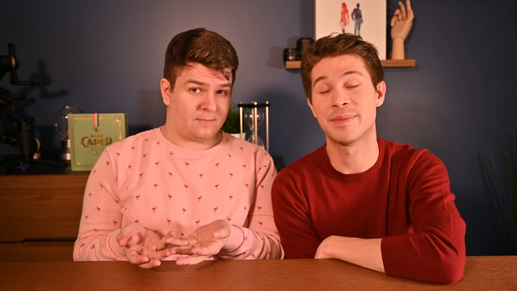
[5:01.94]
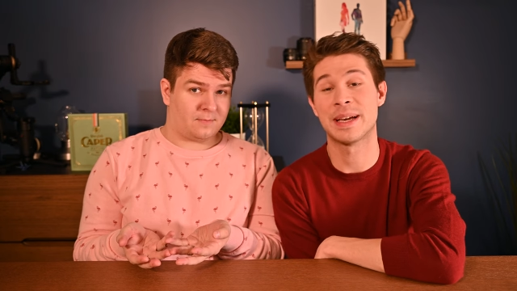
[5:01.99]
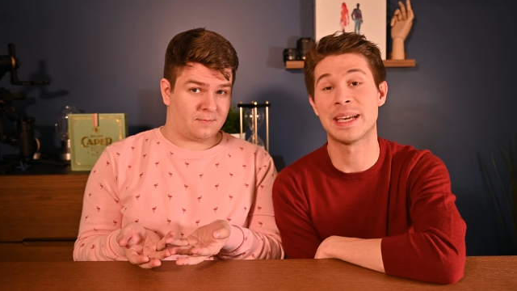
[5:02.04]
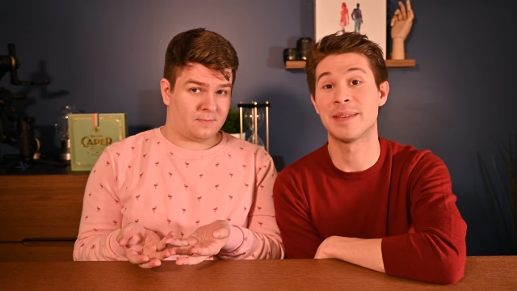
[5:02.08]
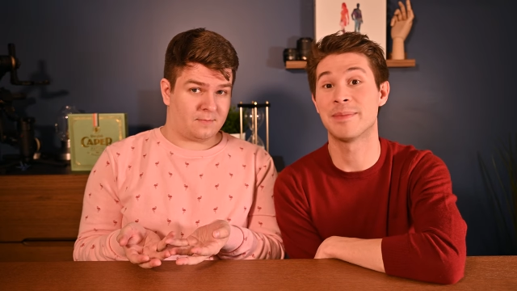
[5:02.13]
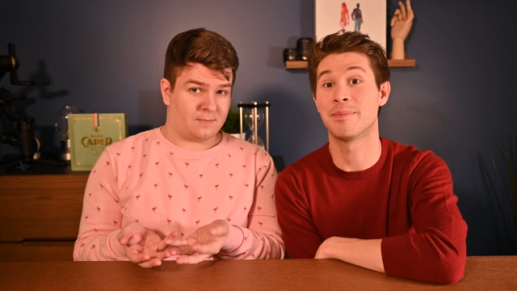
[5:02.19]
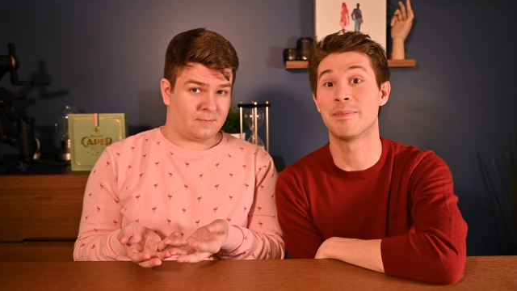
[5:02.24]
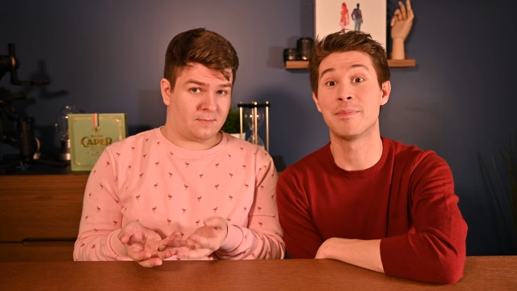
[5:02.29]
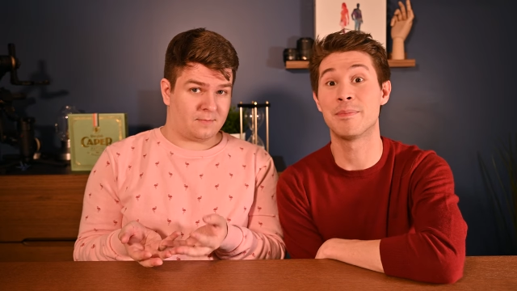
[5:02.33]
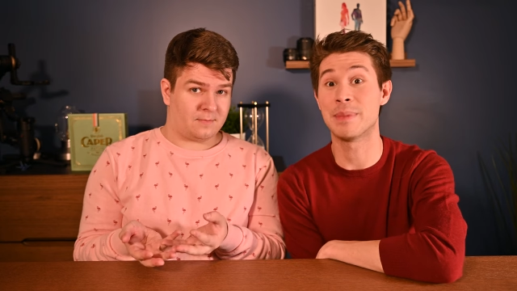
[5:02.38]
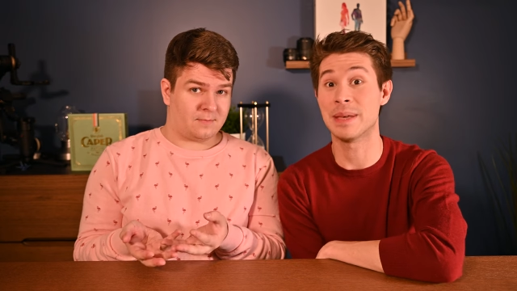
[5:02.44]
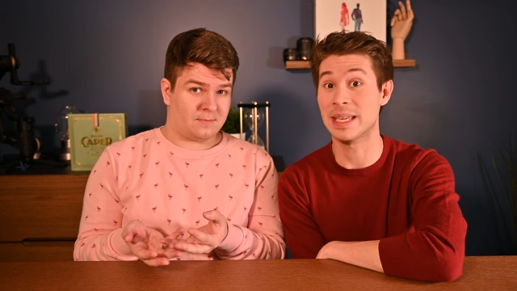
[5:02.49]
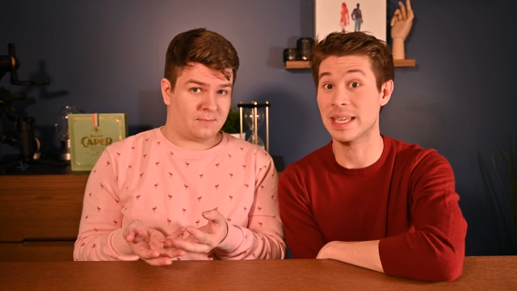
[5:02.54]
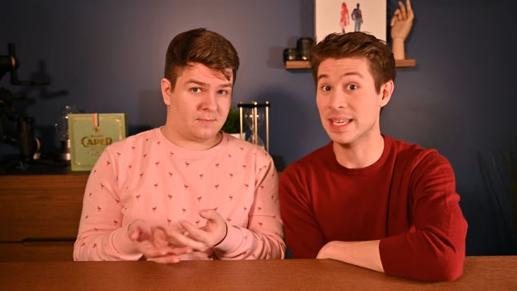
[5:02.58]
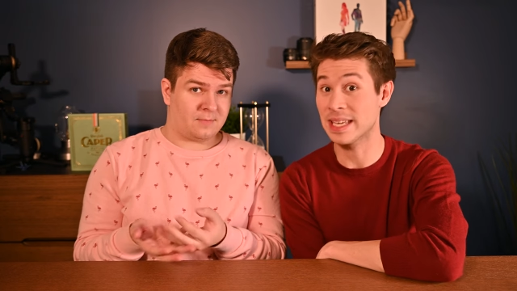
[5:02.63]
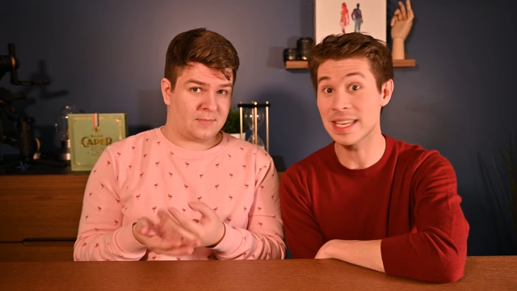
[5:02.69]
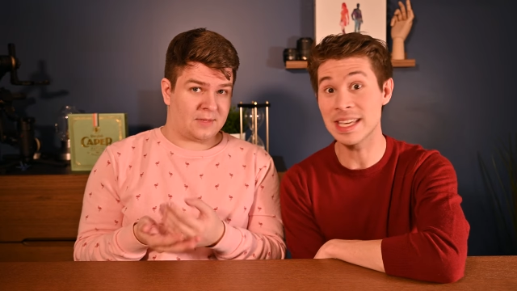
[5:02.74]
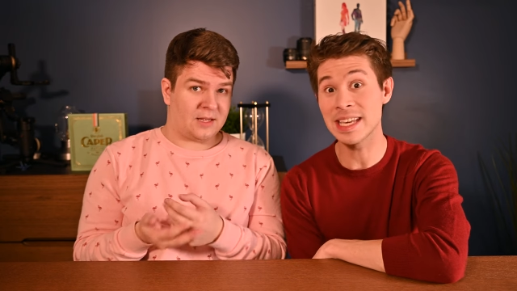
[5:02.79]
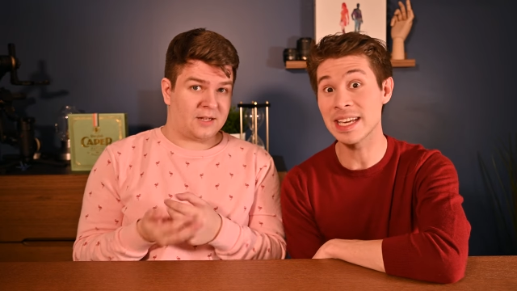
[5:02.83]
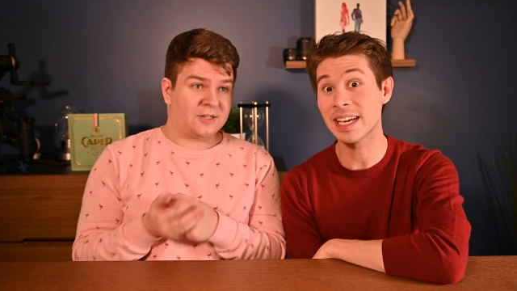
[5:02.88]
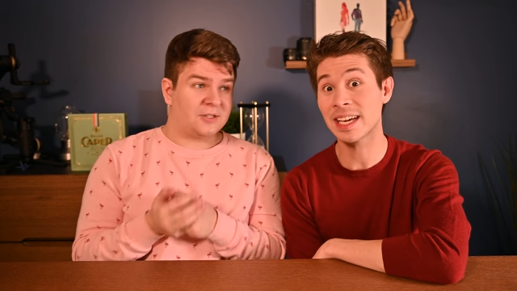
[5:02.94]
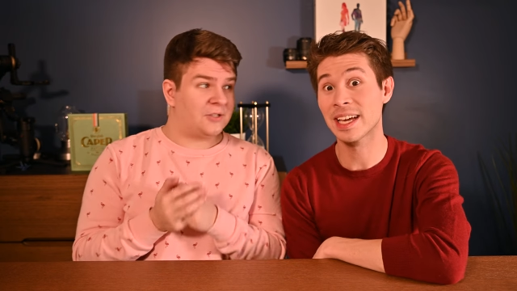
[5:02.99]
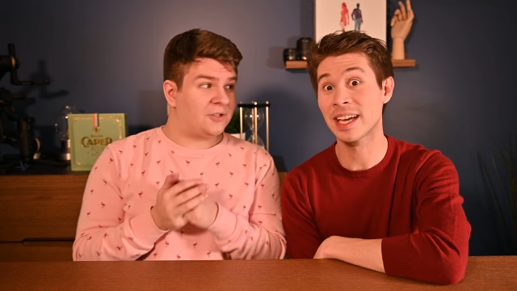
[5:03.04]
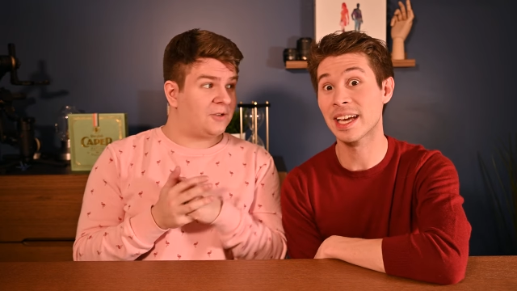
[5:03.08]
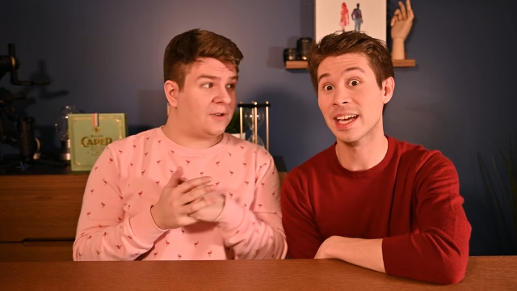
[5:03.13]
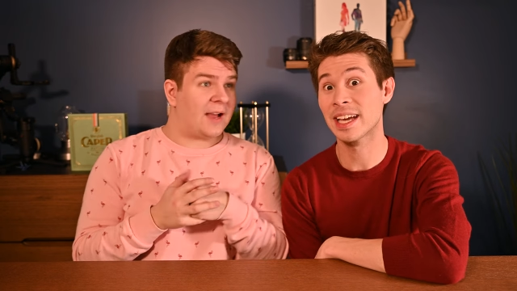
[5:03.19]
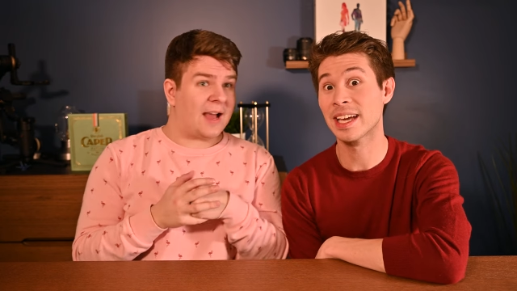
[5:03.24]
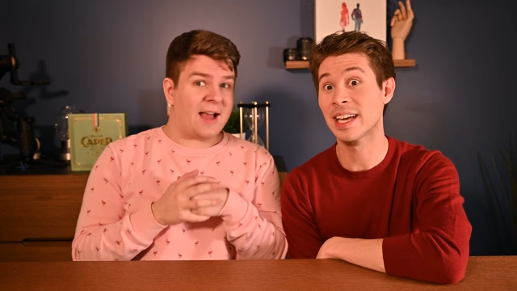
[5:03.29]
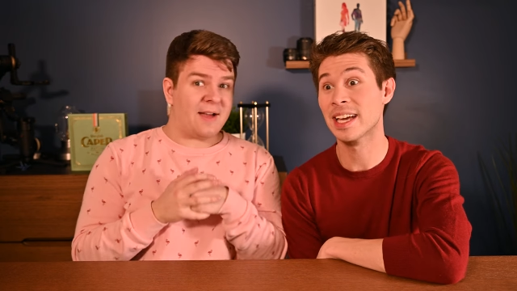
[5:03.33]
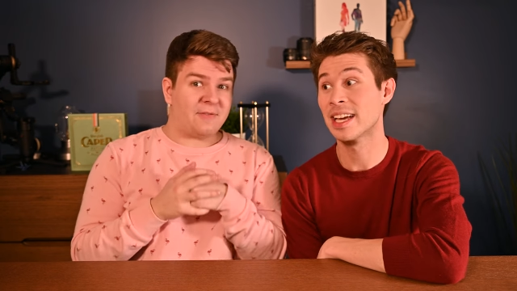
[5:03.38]
Speaker 1: might be? Do
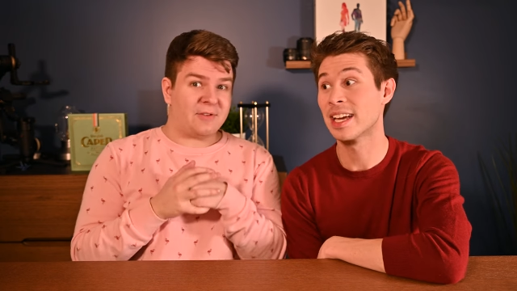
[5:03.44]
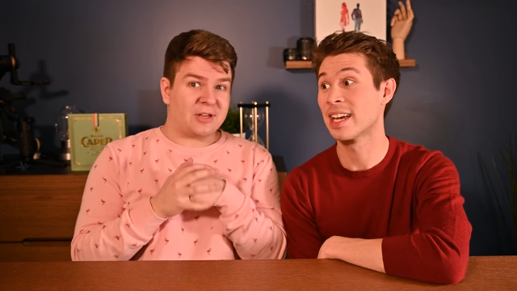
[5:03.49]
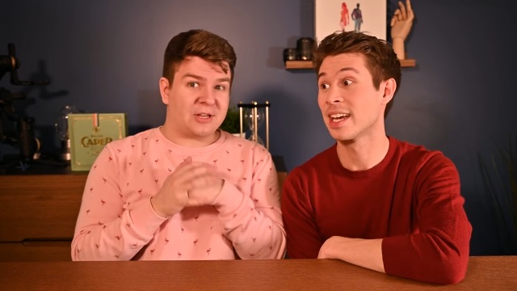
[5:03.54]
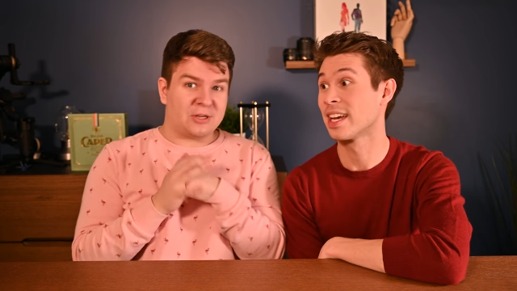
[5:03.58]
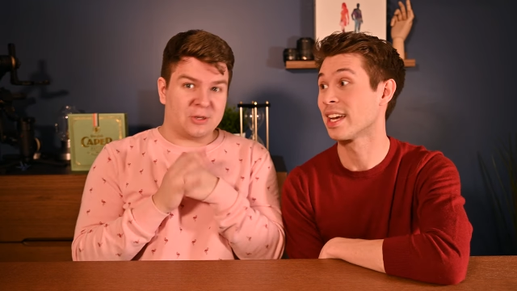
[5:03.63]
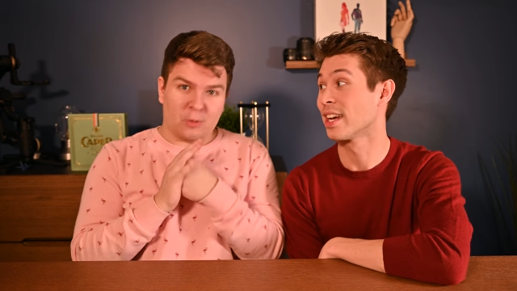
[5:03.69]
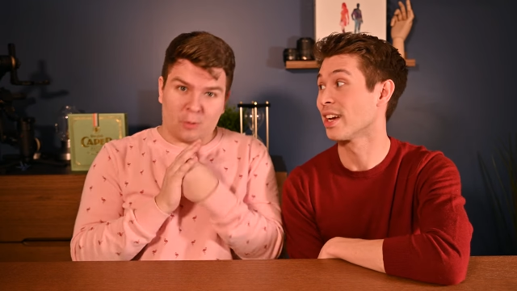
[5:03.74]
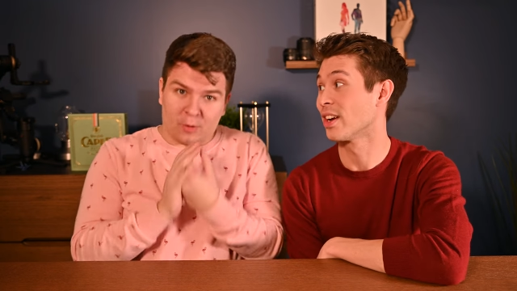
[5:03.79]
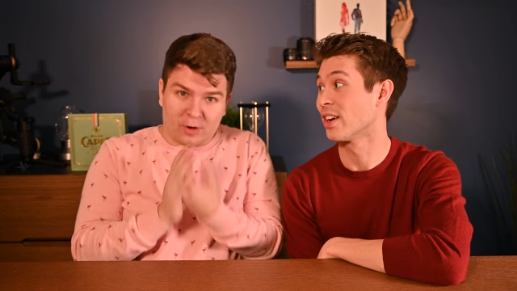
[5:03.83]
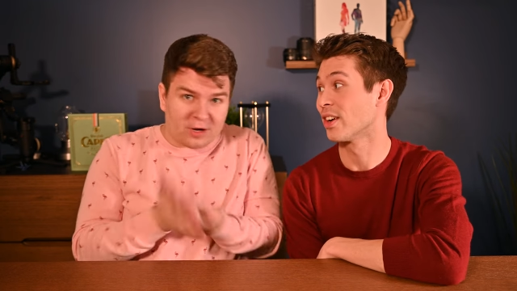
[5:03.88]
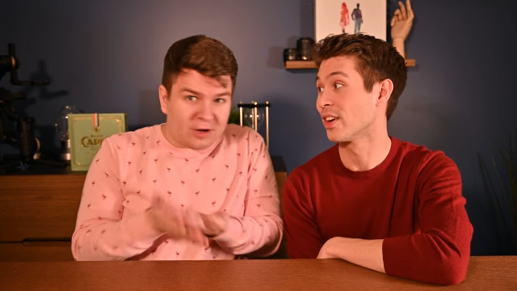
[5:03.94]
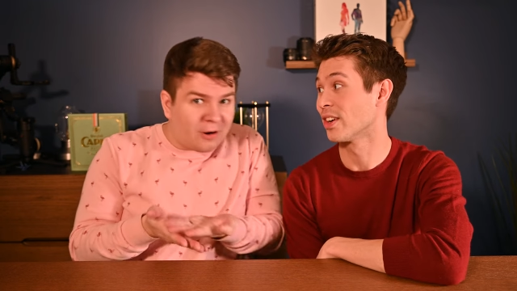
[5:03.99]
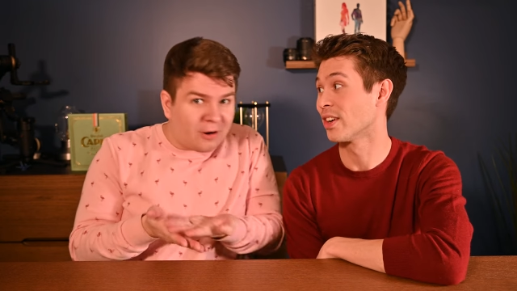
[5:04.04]
you have your